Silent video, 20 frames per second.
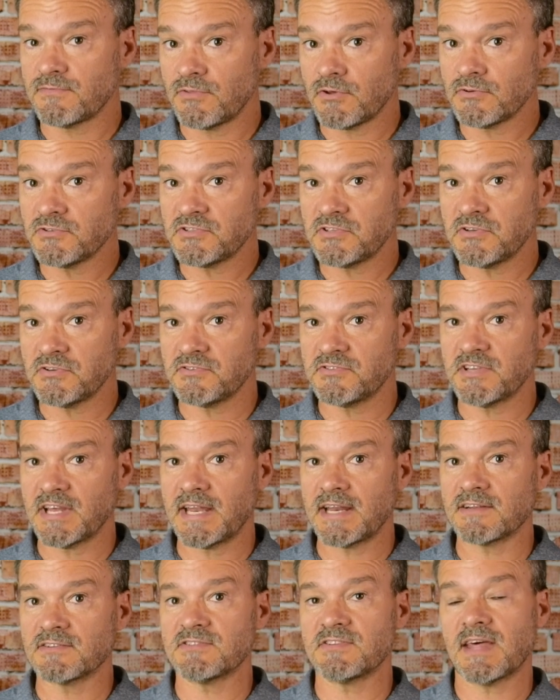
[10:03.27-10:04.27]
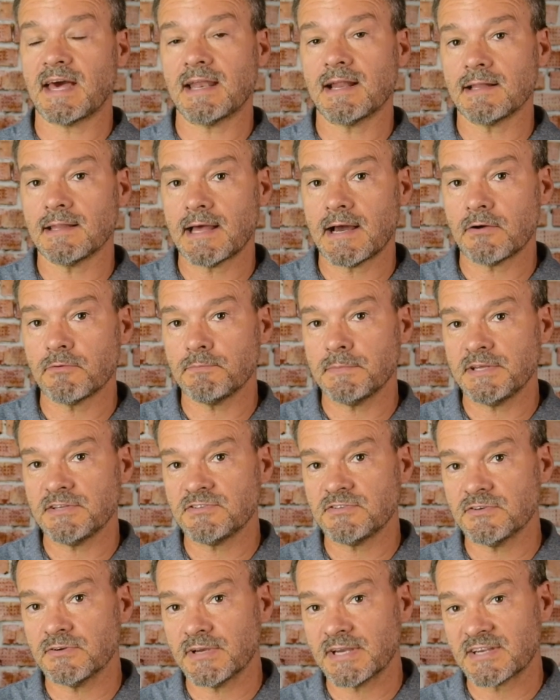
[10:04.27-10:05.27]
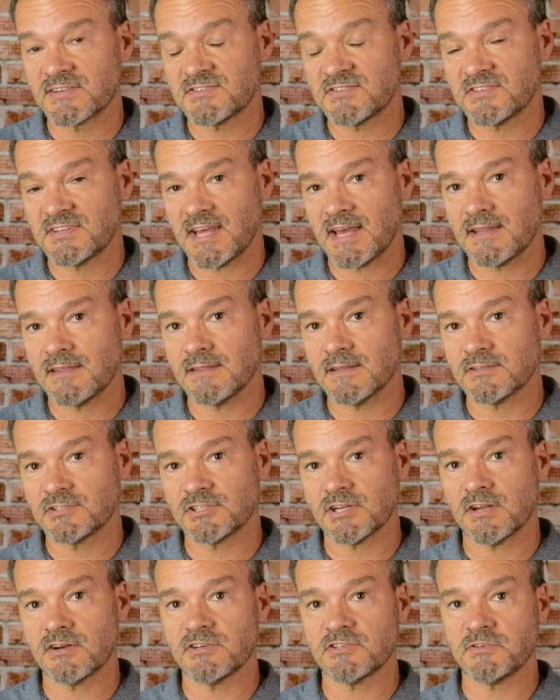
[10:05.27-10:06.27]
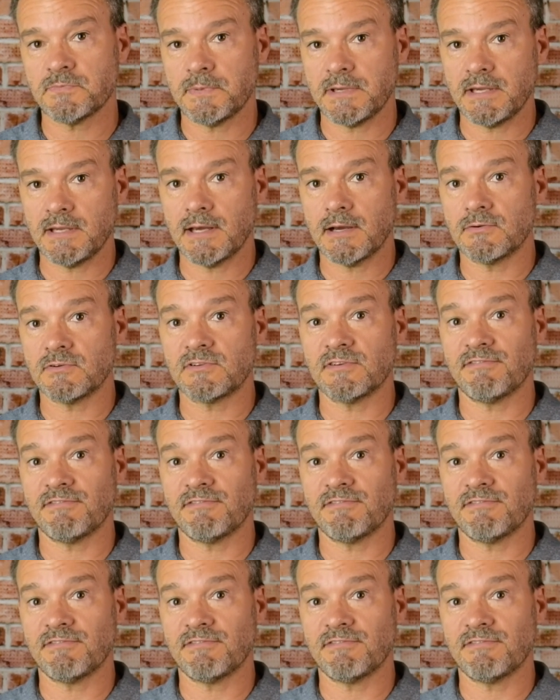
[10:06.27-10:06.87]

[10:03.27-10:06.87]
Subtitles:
those two settings, that allowed me to extend the shutter speed out to